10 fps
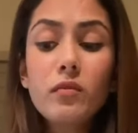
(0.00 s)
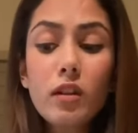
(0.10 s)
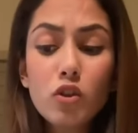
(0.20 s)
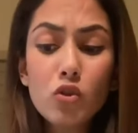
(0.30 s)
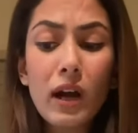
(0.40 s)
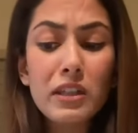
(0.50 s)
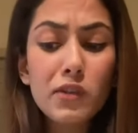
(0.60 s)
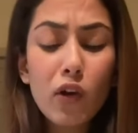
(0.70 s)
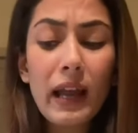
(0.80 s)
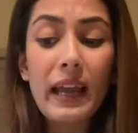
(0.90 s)
So as
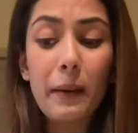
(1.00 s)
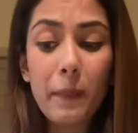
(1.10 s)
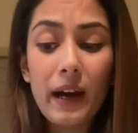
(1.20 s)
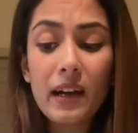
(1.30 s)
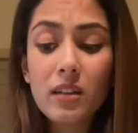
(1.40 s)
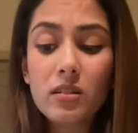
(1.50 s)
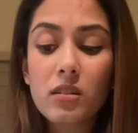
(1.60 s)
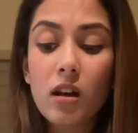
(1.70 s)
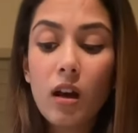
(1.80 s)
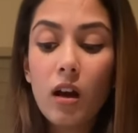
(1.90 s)
for hair packs,
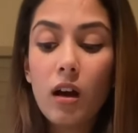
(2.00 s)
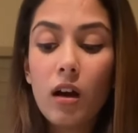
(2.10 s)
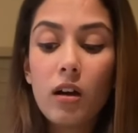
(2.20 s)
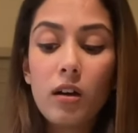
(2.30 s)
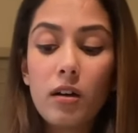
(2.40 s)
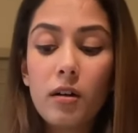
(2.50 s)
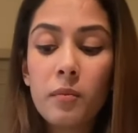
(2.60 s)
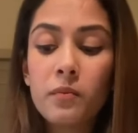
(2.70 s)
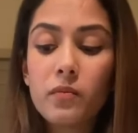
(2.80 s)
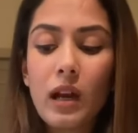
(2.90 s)

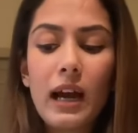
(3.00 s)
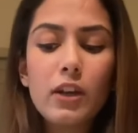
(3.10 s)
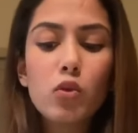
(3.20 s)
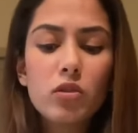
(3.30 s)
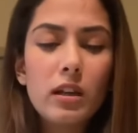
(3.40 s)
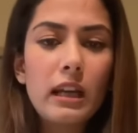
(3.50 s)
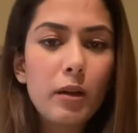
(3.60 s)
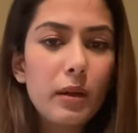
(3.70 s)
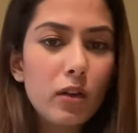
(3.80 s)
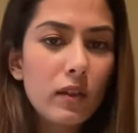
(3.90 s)
I used a little
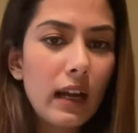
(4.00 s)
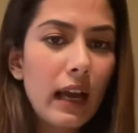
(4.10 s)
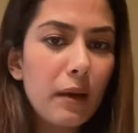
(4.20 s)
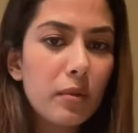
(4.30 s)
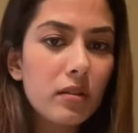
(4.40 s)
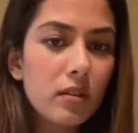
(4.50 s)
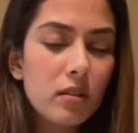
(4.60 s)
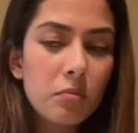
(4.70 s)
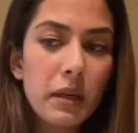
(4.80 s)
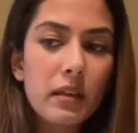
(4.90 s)
bit of that
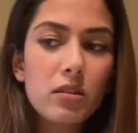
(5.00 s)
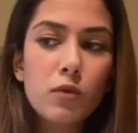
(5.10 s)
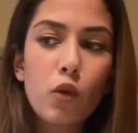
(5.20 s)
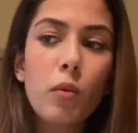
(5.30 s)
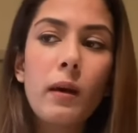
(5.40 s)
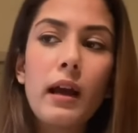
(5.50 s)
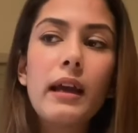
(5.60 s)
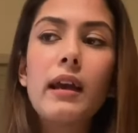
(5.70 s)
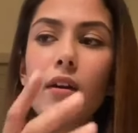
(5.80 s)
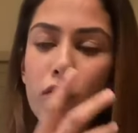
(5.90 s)
hibiscus mix for
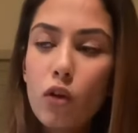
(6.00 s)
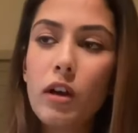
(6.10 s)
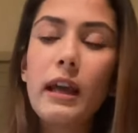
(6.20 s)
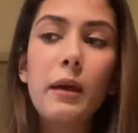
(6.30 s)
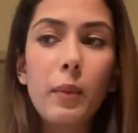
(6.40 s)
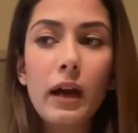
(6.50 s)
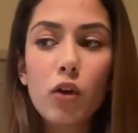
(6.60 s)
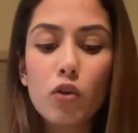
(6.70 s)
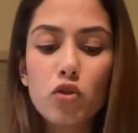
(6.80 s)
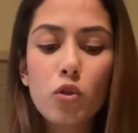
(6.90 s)
a hair pack
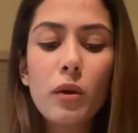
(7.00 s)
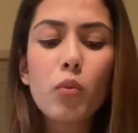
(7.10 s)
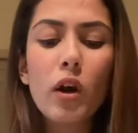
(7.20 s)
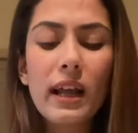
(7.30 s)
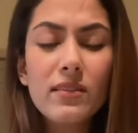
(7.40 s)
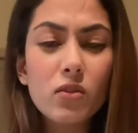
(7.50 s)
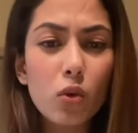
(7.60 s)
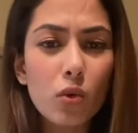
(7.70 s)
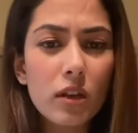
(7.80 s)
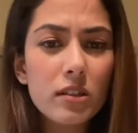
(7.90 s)
also. But what I've
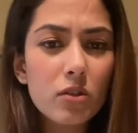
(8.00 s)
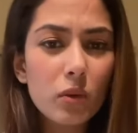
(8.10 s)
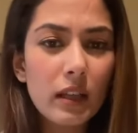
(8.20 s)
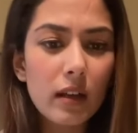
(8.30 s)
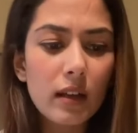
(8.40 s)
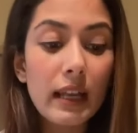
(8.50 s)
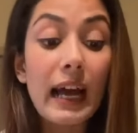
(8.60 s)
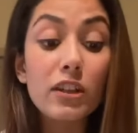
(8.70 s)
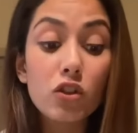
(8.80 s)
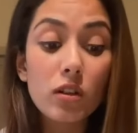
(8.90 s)
noticed with
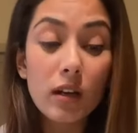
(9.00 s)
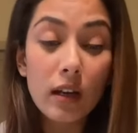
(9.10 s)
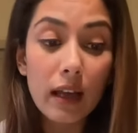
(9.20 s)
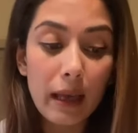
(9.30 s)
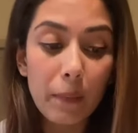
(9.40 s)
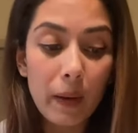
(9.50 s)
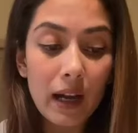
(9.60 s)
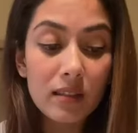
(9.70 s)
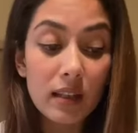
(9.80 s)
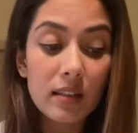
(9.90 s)
natural hair
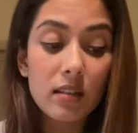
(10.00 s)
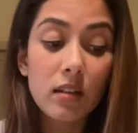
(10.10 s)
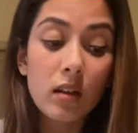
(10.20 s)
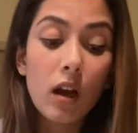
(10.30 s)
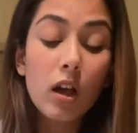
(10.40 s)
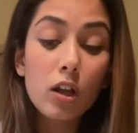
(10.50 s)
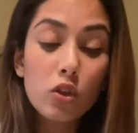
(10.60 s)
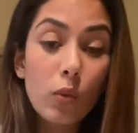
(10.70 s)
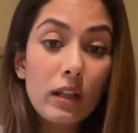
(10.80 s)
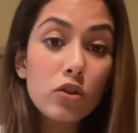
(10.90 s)
packs, as in
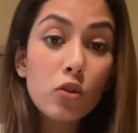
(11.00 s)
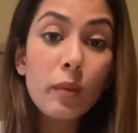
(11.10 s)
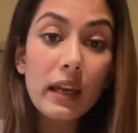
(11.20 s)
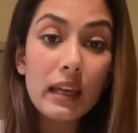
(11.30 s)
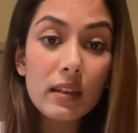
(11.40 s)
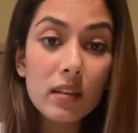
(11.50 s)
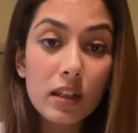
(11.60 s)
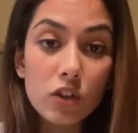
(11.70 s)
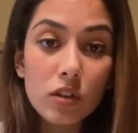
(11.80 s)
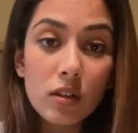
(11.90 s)
the ones you make in the
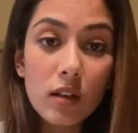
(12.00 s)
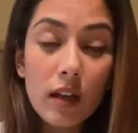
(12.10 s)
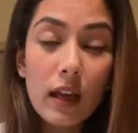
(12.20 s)
kitchen,